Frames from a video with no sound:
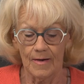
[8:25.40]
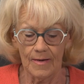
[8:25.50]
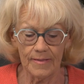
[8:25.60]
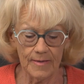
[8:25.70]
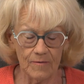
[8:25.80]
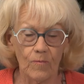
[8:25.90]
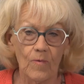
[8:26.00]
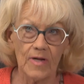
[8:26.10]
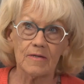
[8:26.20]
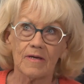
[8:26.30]
I think
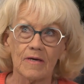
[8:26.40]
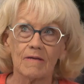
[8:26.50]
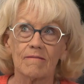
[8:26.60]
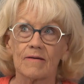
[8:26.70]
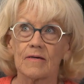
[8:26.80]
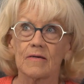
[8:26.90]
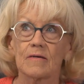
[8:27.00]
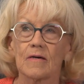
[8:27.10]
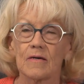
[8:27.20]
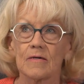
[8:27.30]
one key
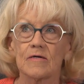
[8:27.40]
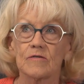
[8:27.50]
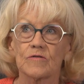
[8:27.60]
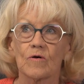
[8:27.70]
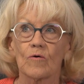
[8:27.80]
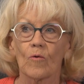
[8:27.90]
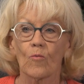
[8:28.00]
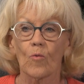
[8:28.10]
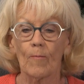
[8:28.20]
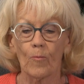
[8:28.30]
thing is
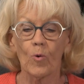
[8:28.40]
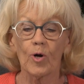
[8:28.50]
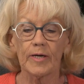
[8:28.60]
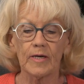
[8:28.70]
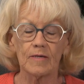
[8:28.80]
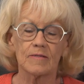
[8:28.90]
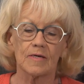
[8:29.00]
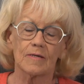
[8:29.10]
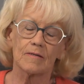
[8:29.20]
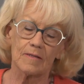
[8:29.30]
working
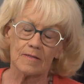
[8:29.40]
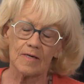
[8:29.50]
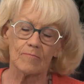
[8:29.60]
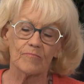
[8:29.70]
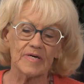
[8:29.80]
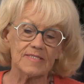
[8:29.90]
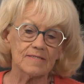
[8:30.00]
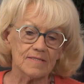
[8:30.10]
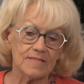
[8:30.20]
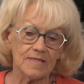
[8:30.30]
the
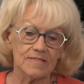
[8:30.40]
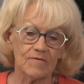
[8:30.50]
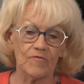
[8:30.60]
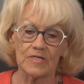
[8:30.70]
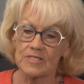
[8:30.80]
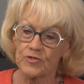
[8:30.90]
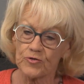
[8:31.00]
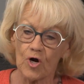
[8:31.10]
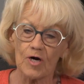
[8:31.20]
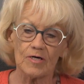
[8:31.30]
businesses, if it's
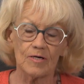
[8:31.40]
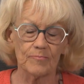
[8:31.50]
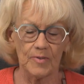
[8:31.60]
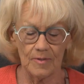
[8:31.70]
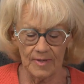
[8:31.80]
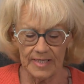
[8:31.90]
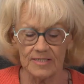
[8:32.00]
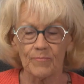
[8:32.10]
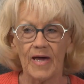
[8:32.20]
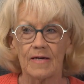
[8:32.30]
startup or
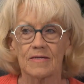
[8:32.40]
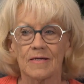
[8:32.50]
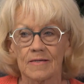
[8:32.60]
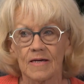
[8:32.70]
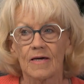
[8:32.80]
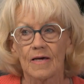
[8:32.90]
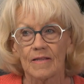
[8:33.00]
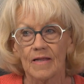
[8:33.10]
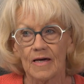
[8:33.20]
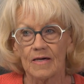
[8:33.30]
expanding,
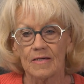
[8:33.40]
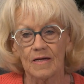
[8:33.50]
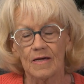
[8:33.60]
they